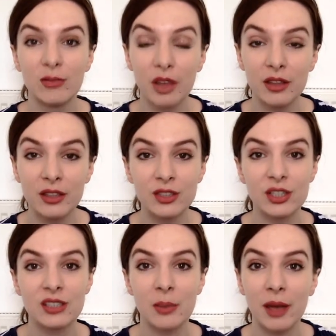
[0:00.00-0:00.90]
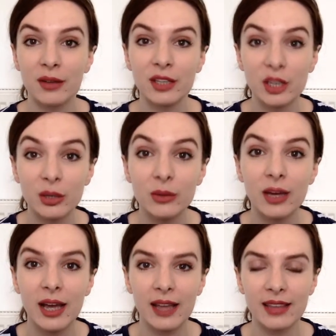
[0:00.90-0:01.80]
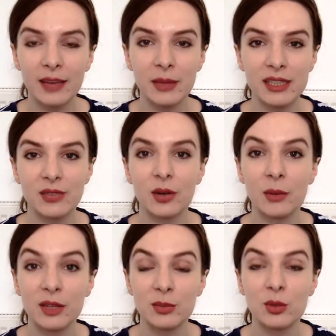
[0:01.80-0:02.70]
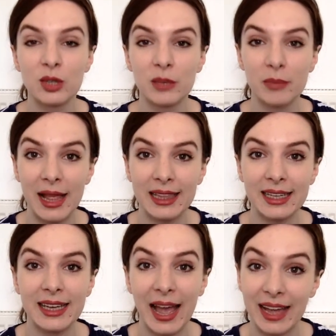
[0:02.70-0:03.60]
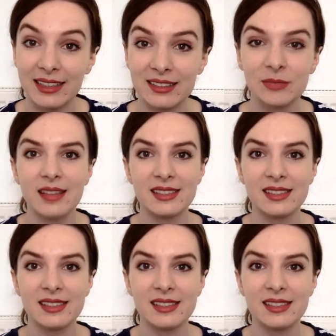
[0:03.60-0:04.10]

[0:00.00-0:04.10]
rather than just about you, and that makes for a much more compelling ad.